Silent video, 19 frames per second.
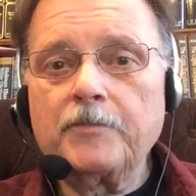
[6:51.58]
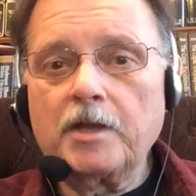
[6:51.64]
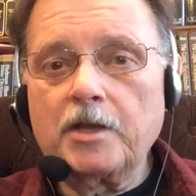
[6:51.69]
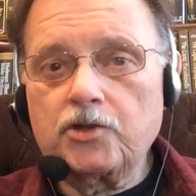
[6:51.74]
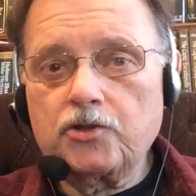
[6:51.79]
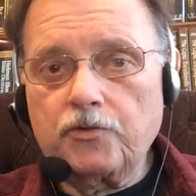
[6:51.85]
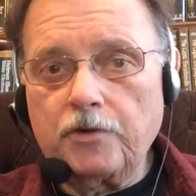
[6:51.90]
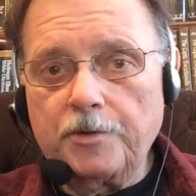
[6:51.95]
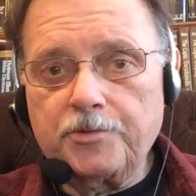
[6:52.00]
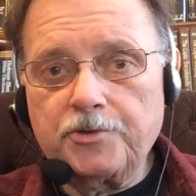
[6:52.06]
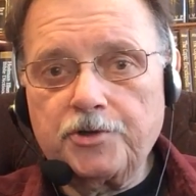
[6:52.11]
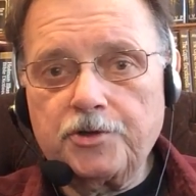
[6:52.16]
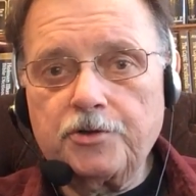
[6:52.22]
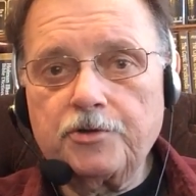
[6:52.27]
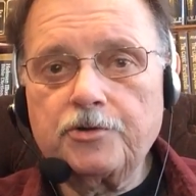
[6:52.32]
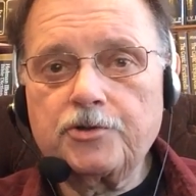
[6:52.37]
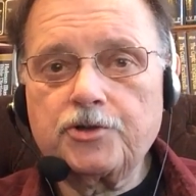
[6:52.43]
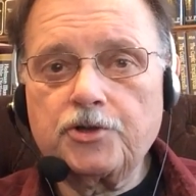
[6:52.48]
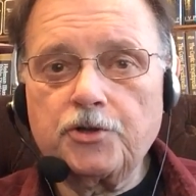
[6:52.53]

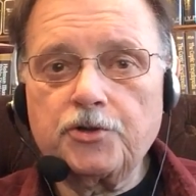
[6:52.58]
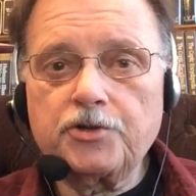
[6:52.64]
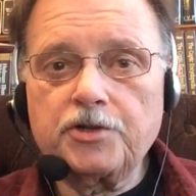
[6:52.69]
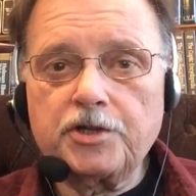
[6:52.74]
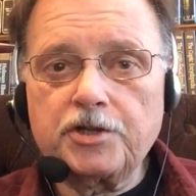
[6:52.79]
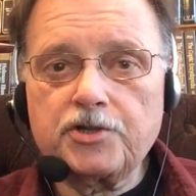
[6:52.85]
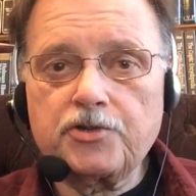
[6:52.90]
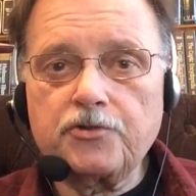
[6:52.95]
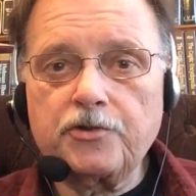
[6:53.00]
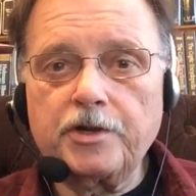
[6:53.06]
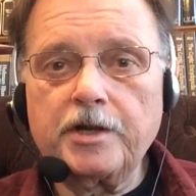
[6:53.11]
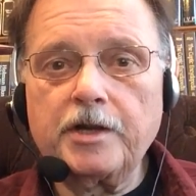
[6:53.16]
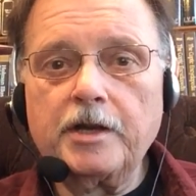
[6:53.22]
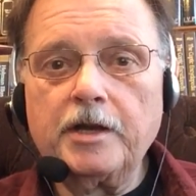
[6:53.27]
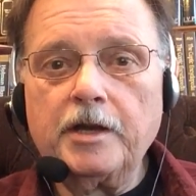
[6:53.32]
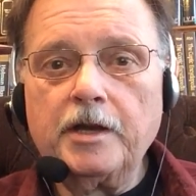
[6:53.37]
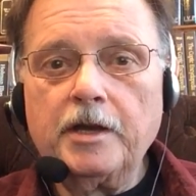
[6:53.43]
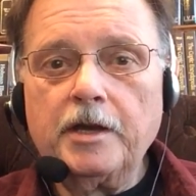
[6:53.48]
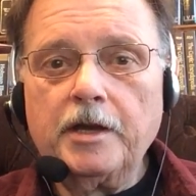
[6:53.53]
scripture, church history,
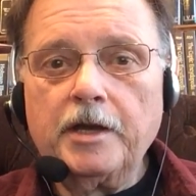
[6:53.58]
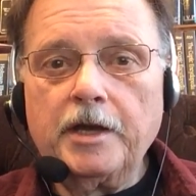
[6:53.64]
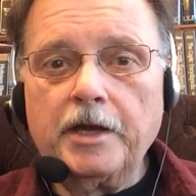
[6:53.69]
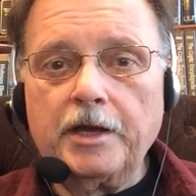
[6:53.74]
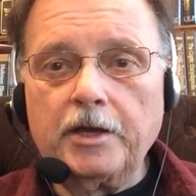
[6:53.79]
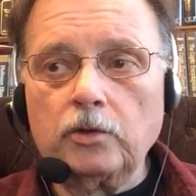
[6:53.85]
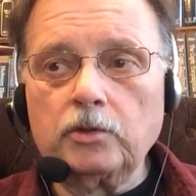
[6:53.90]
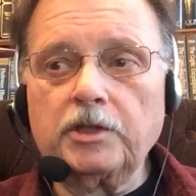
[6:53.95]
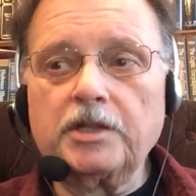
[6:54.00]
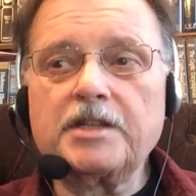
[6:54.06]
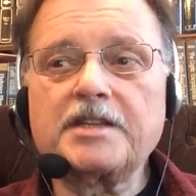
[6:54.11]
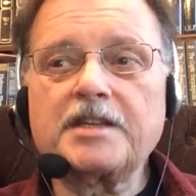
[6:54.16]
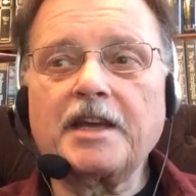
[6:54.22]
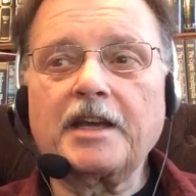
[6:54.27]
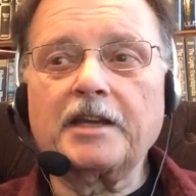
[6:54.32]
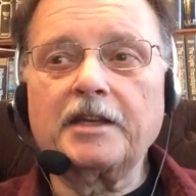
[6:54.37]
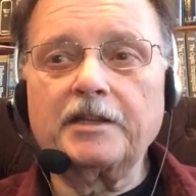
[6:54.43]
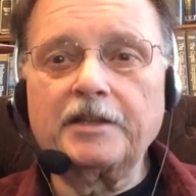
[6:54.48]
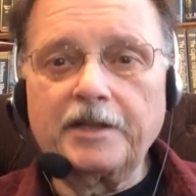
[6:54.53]
and only
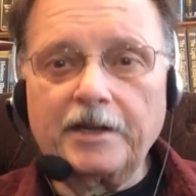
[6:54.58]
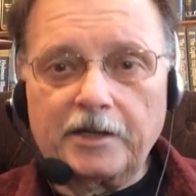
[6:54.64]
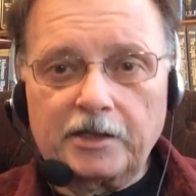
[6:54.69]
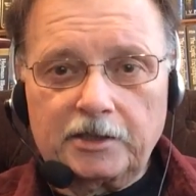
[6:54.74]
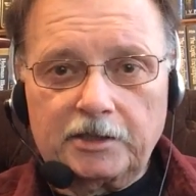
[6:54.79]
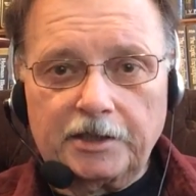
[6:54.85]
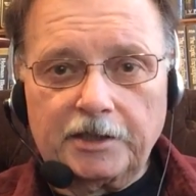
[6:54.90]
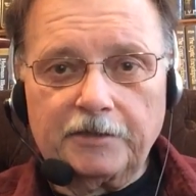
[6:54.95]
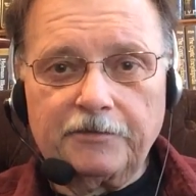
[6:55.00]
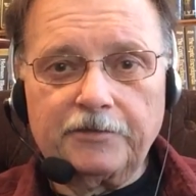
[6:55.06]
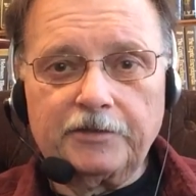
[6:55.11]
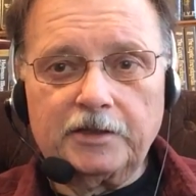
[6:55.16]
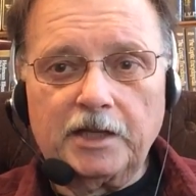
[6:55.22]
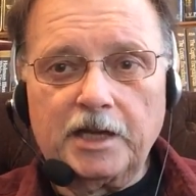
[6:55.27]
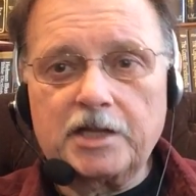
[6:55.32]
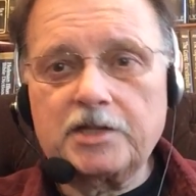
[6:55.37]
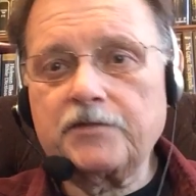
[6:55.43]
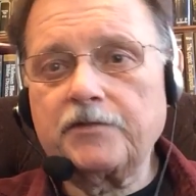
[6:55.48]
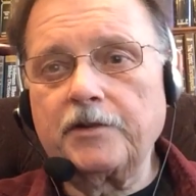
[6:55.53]
secondarily
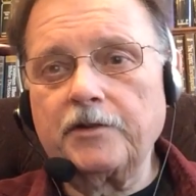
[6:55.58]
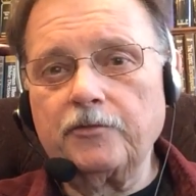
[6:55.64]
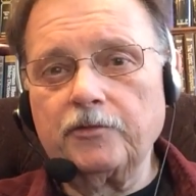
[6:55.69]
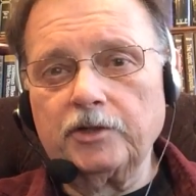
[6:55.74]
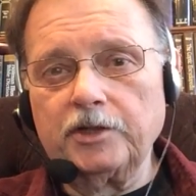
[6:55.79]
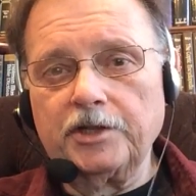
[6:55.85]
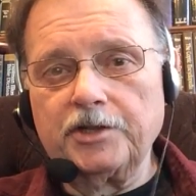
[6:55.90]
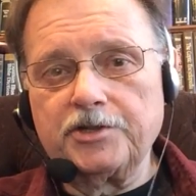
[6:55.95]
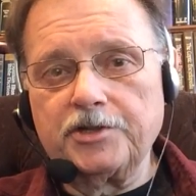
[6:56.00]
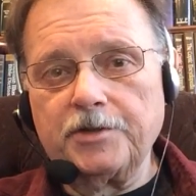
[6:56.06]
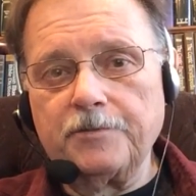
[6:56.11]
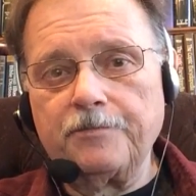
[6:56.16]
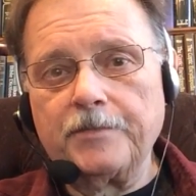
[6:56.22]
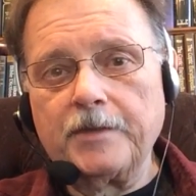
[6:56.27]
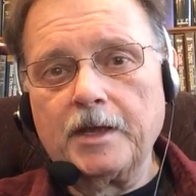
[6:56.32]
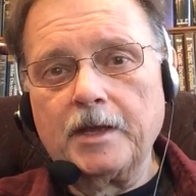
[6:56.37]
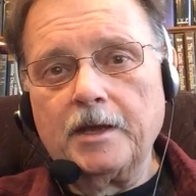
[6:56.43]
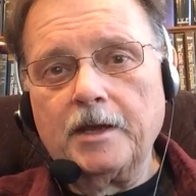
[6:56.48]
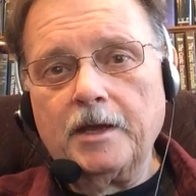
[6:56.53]
philosophy of religion
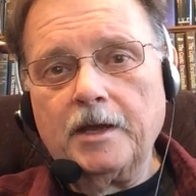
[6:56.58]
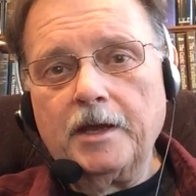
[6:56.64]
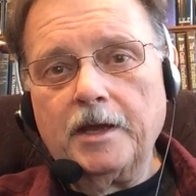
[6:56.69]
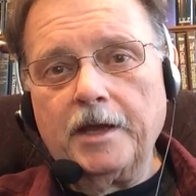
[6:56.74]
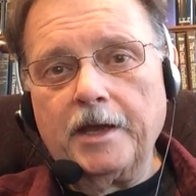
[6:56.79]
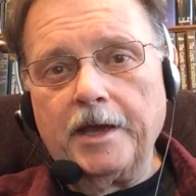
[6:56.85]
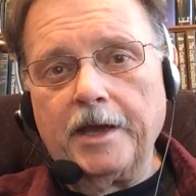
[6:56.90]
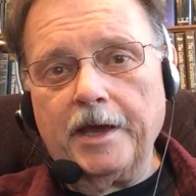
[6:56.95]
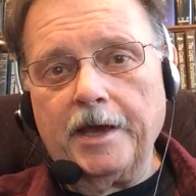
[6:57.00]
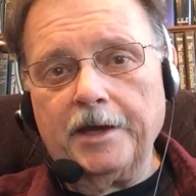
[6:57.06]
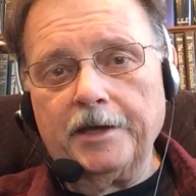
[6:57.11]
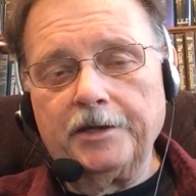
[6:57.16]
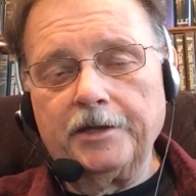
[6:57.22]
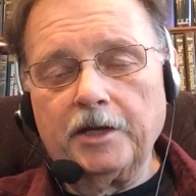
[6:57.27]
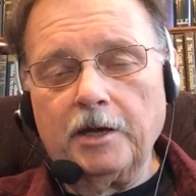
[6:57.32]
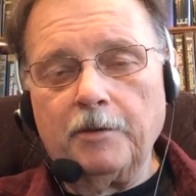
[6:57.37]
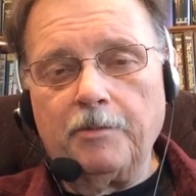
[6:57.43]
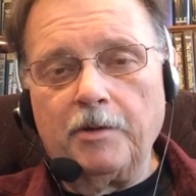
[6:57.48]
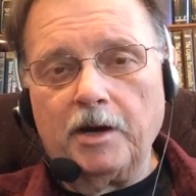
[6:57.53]
and
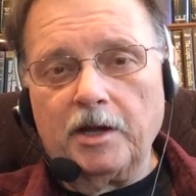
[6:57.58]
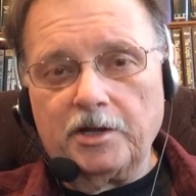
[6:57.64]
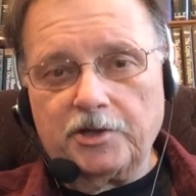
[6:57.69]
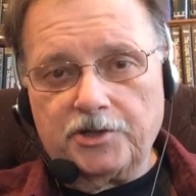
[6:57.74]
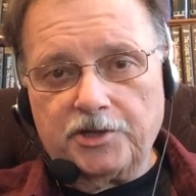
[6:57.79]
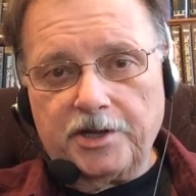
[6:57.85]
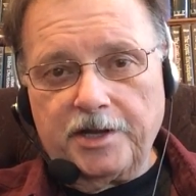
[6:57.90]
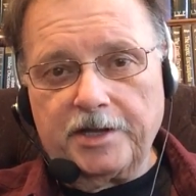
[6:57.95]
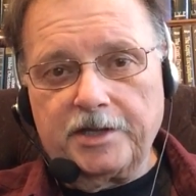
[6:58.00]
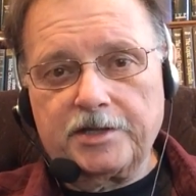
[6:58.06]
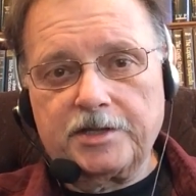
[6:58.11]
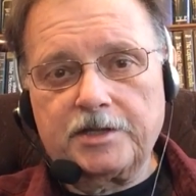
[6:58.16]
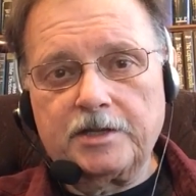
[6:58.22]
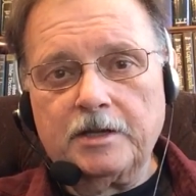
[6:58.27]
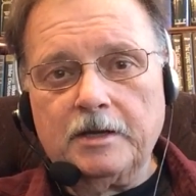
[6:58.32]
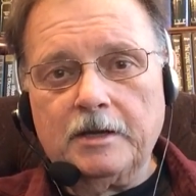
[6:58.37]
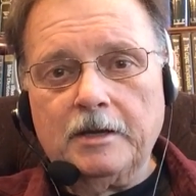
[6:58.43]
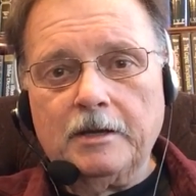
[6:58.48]
apologetics.